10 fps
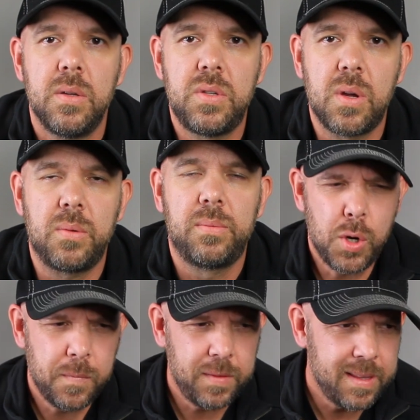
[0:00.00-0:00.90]
So
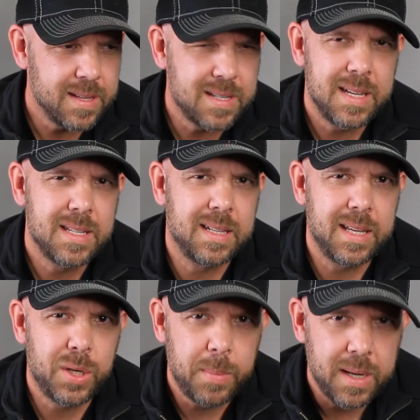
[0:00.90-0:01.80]
hopefully this lends a
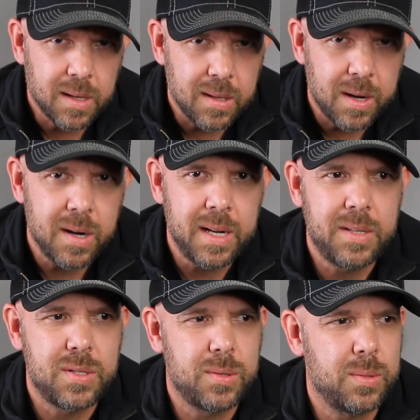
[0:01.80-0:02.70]
little bit of clarity
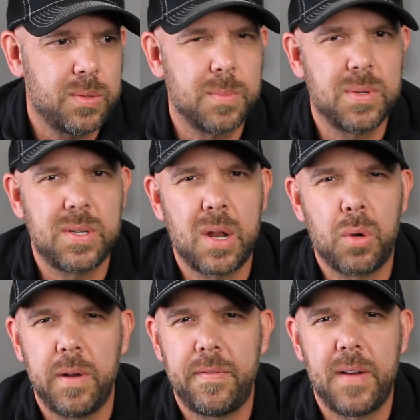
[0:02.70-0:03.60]
to some
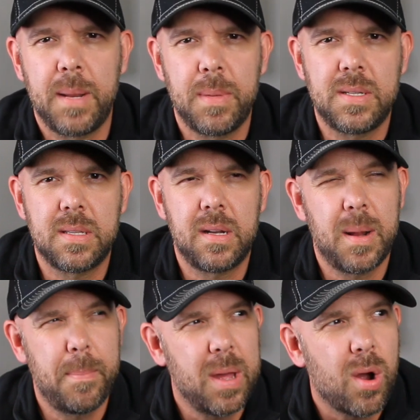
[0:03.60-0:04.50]
subtle refinements that
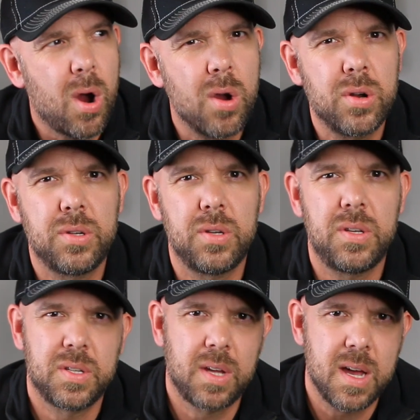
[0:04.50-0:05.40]
are a bit harder to
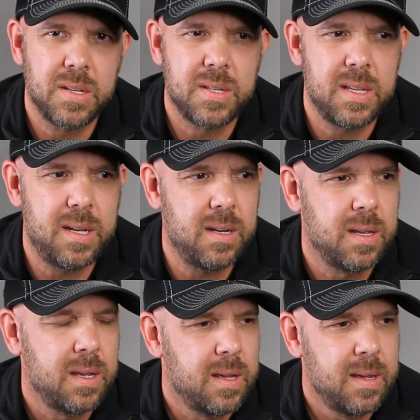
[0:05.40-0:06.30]
discuss than
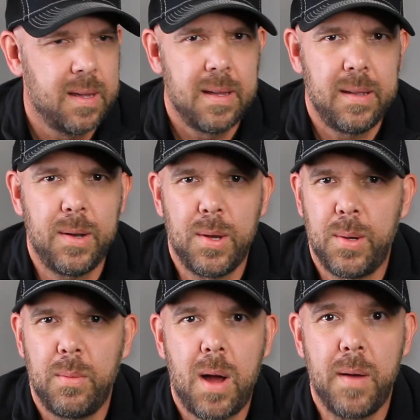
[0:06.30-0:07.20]

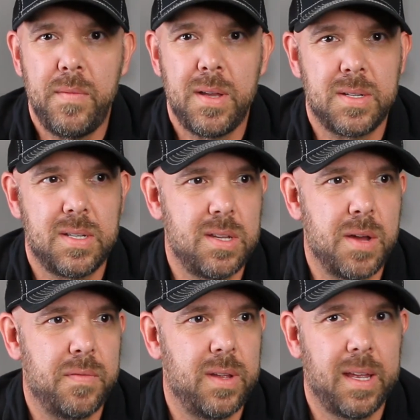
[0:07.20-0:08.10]
obvious
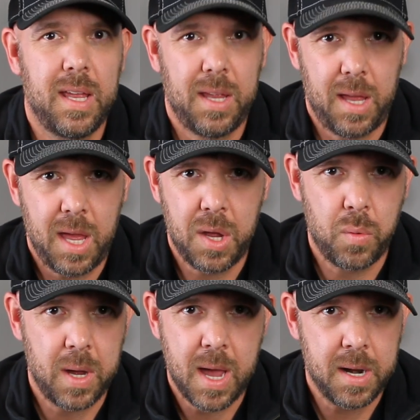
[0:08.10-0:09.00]
stuff like, hey,
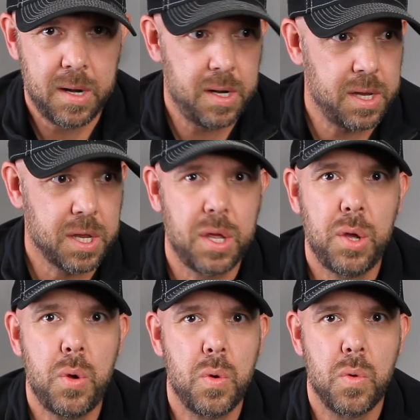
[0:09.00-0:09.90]
we added an
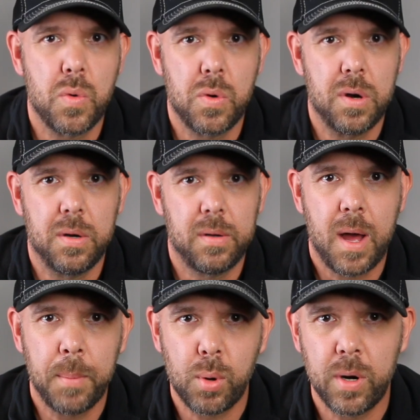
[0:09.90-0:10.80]
EQ or
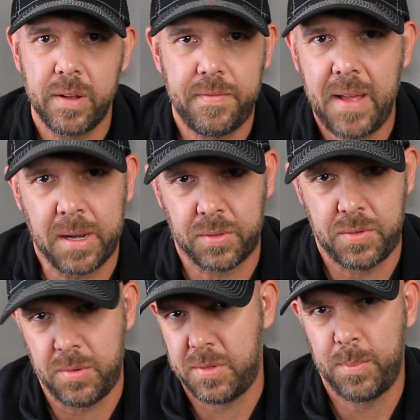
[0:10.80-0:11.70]
onboard
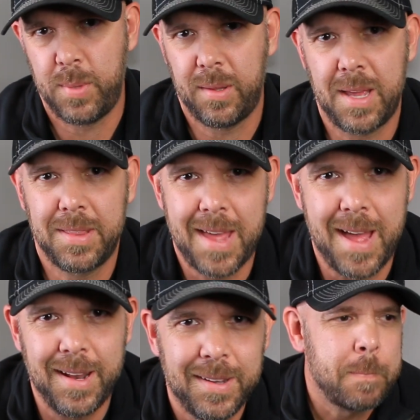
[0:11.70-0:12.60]
effects or something like
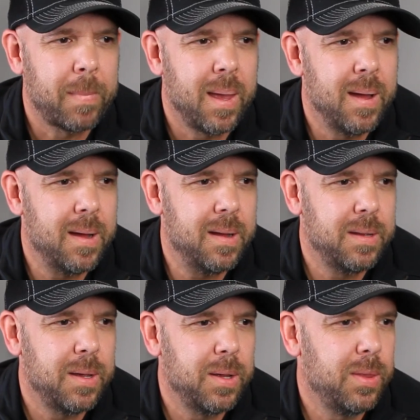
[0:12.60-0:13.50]
that.
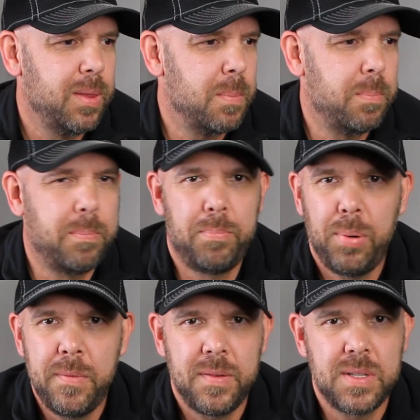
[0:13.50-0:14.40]
The
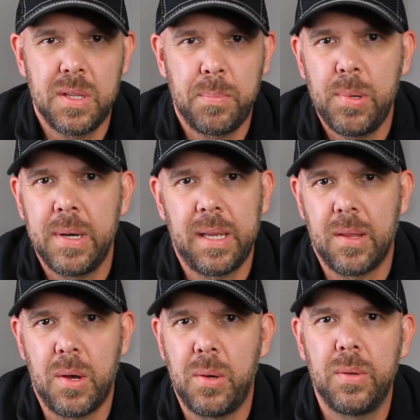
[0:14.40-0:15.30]
proof is in the pudding
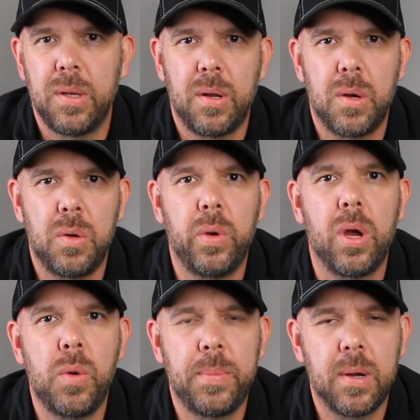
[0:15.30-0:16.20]
though, we
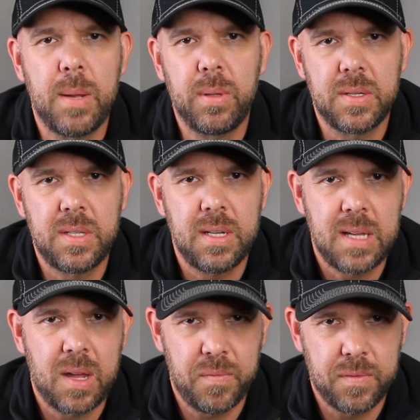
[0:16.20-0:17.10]
hope you're able to sit
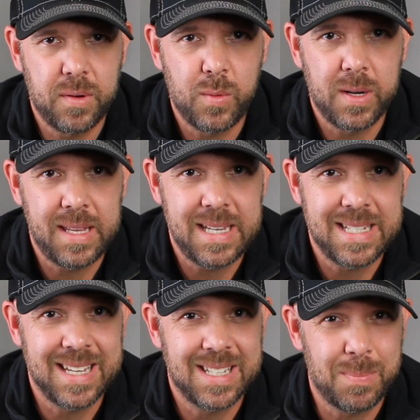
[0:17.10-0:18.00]
down in front of one of
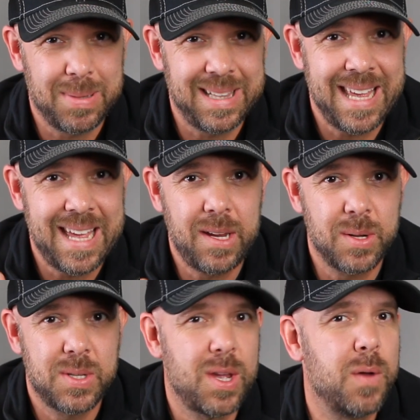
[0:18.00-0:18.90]
these and get to play it
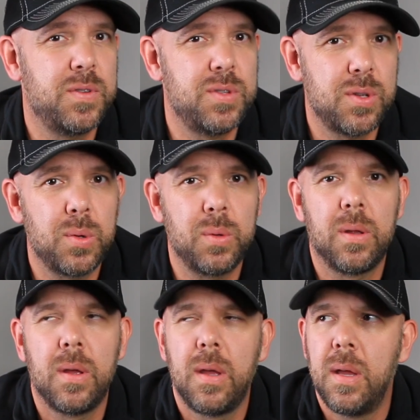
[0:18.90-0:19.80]
yourself soon.
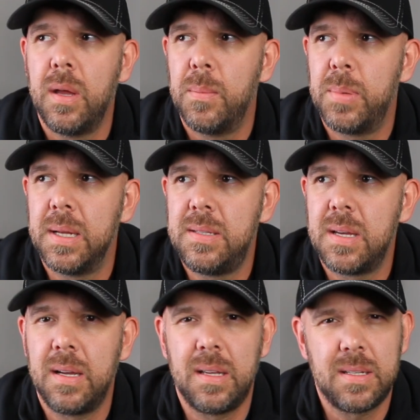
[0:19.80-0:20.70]
But
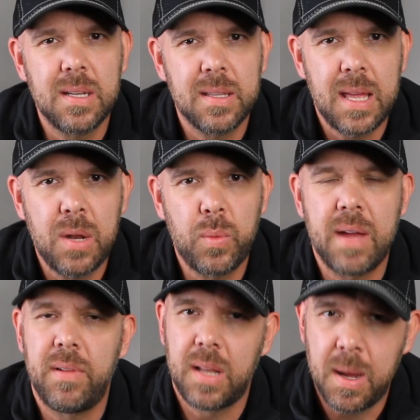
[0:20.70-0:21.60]
until then, we
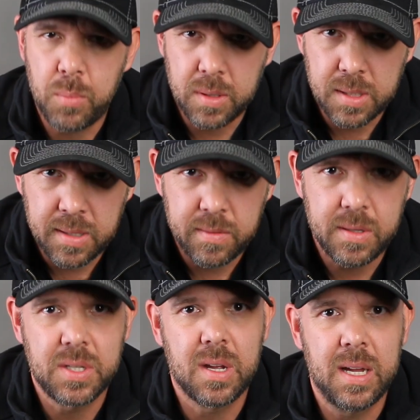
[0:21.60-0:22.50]
have a lot more
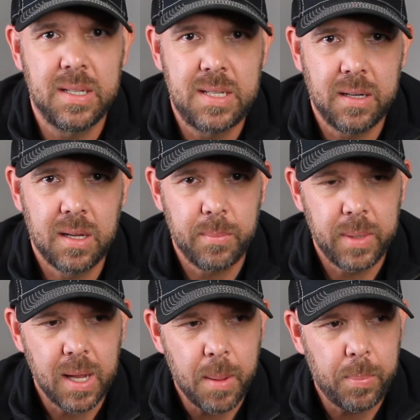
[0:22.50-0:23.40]
Deliverance content
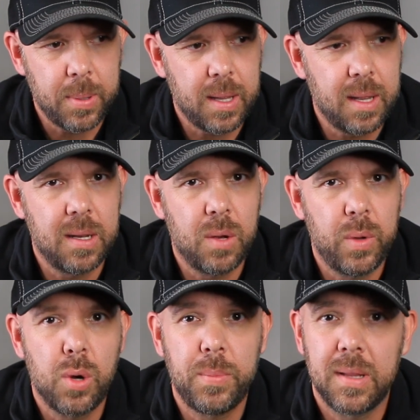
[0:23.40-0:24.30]
coming up, and
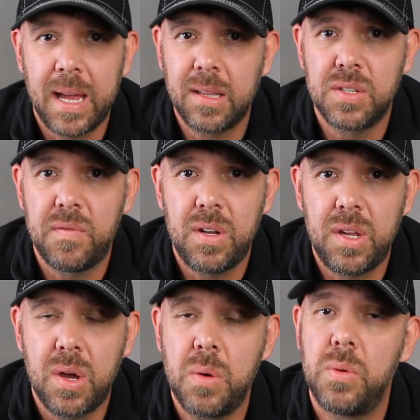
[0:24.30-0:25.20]
we hope you like this
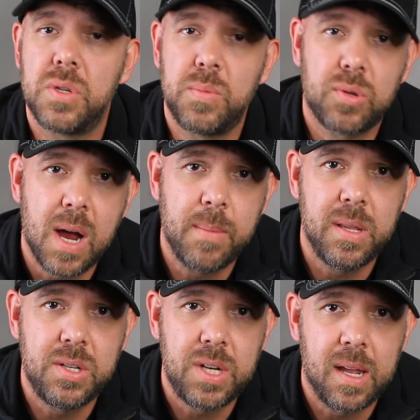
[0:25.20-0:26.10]
video, subscribe
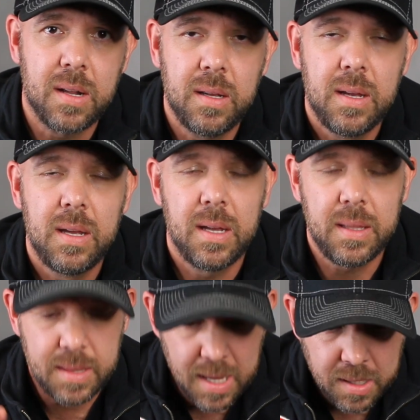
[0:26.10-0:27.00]
to the channel,
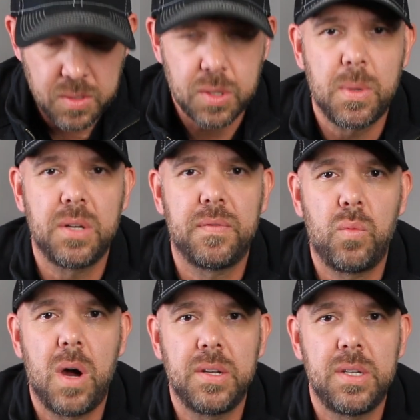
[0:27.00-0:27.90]
and thank you so much for
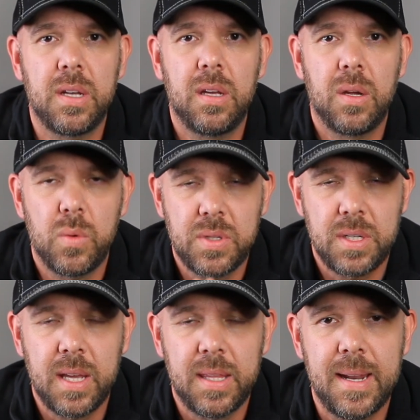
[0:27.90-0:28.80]
watching, and we'll
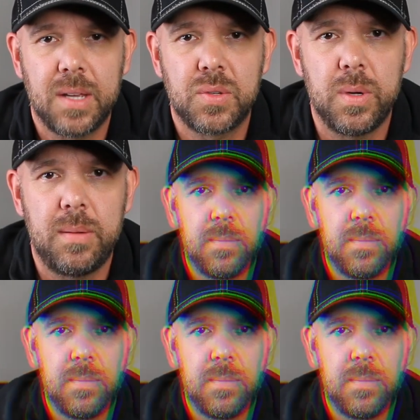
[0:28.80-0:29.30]
see you in the next one.